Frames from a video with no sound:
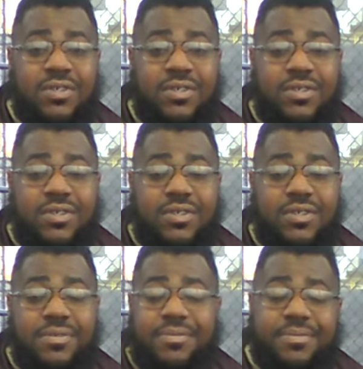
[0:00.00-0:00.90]

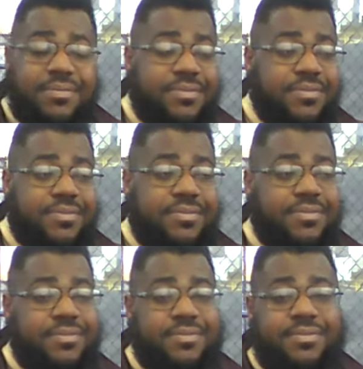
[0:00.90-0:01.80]

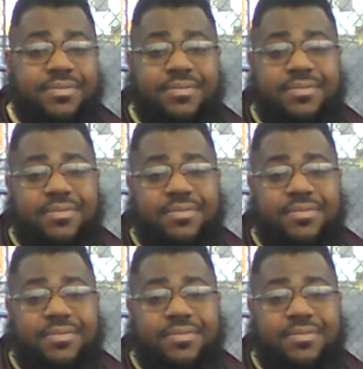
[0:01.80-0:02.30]
Nobody speaks.